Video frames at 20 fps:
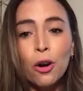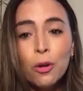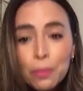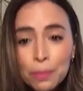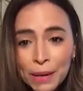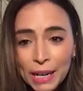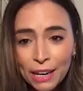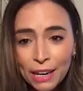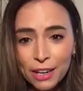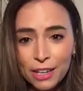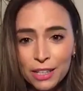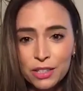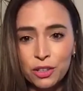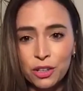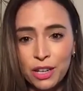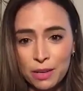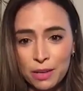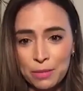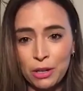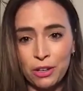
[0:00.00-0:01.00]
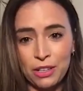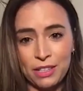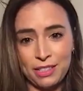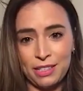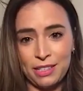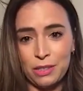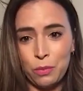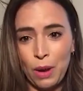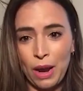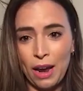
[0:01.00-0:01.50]
own parents are immigrants
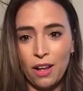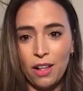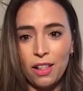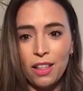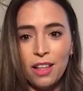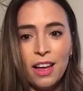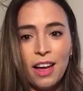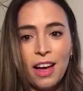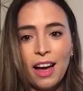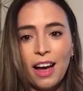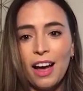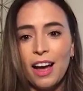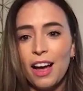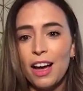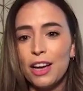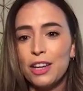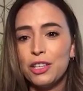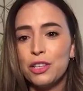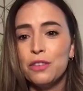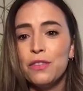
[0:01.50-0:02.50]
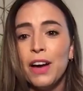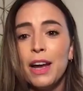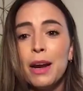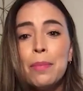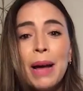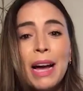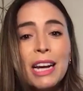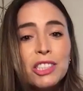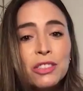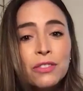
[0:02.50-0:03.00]
as well. You've had a
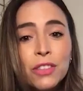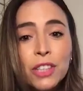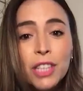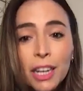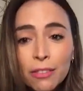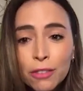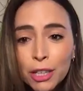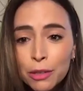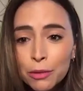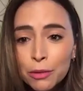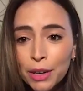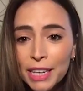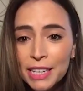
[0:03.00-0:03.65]
passion for covering